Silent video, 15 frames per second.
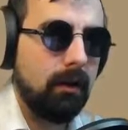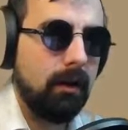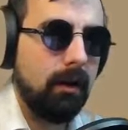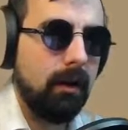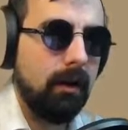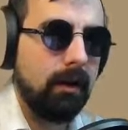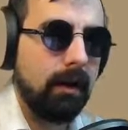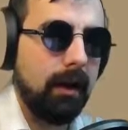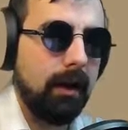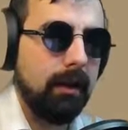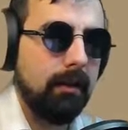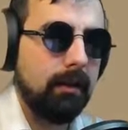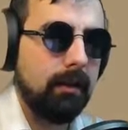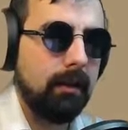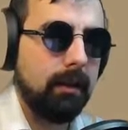I get
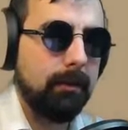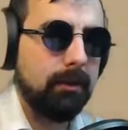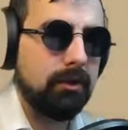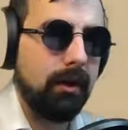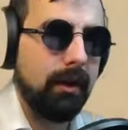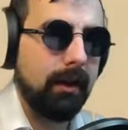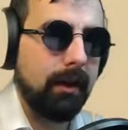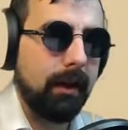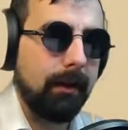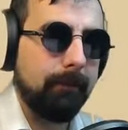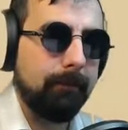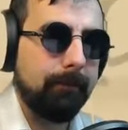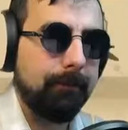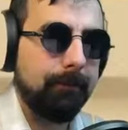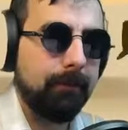it. Let me try that again.
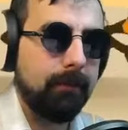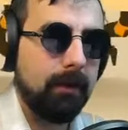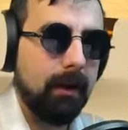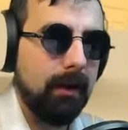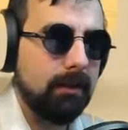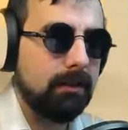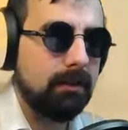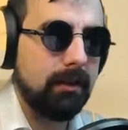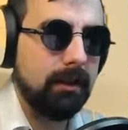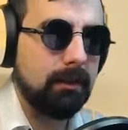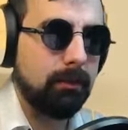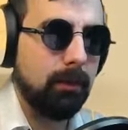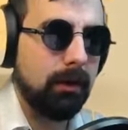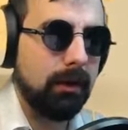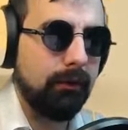It's, it's
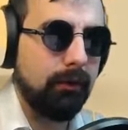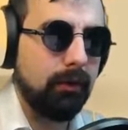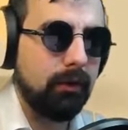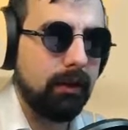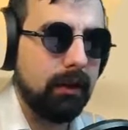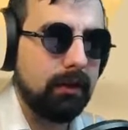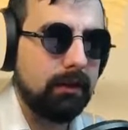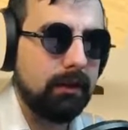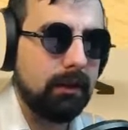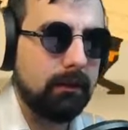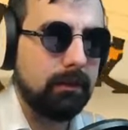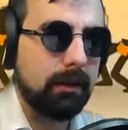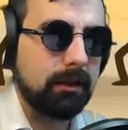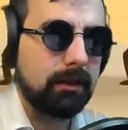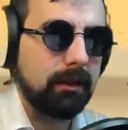more difficult than it seems,
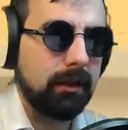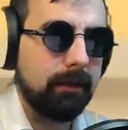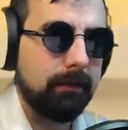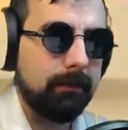actually.